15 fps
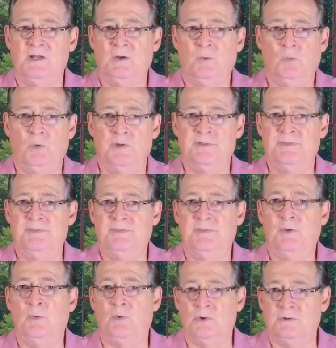with
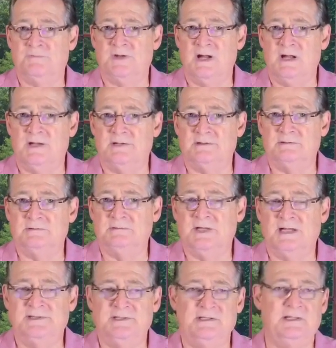the Word of God.
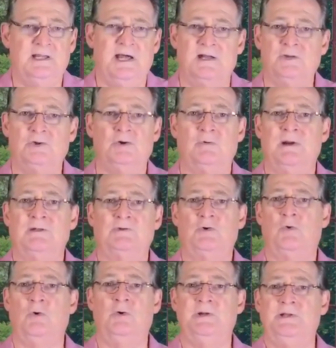Not that you got to go around
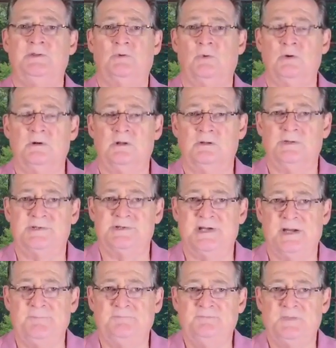quoting the Word all the
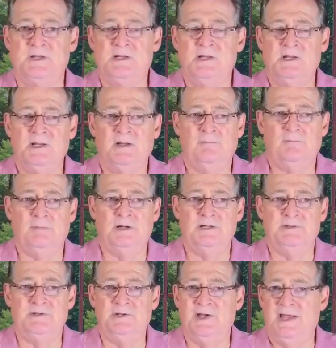time,
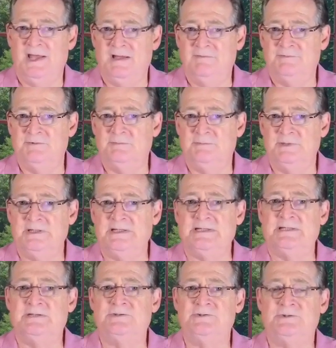but you have to
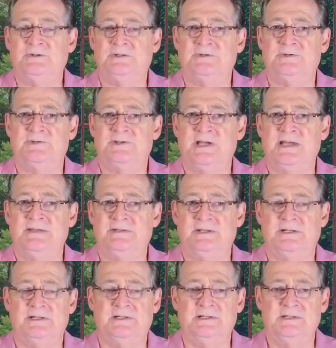begin to understand
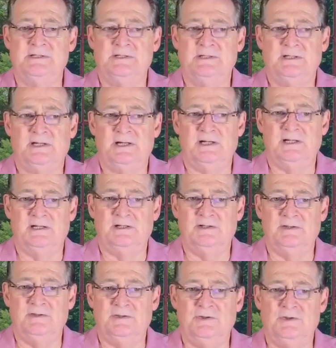that uh,
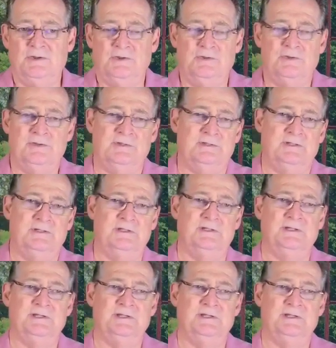the,